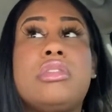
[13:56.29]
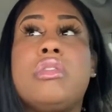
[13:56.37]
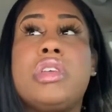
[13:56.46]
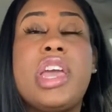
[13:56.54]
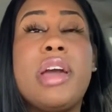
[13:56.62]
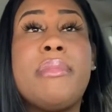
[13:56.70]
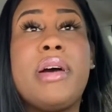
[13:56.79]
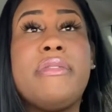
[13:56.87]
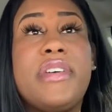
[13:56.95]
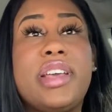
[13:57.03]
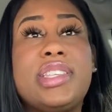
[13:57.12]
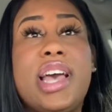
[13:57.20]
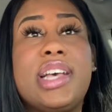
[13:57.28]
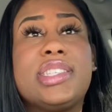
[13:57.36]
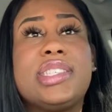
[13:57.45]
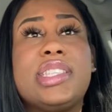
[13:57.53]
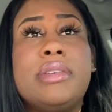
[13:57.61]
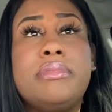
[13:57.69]
So yeah, my face has
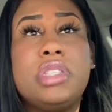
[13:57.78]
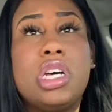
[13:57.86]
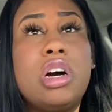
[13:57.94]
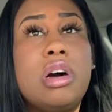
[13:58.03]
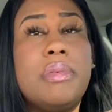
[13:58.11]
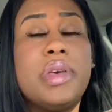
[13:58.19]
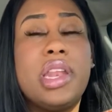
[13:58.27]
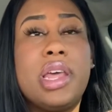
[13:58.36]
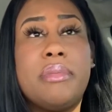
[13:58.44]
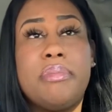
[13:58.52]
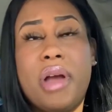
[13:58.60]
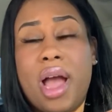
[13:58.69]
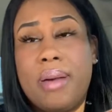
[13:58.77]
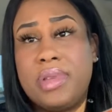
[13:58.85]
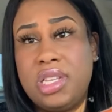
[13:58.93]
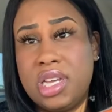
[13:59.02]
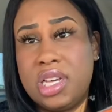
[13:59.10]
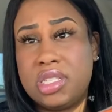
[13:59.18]
slimmed up, and it
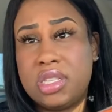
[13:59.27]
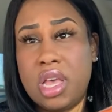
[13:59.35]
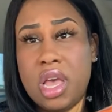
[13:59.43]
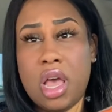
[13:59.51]
probably does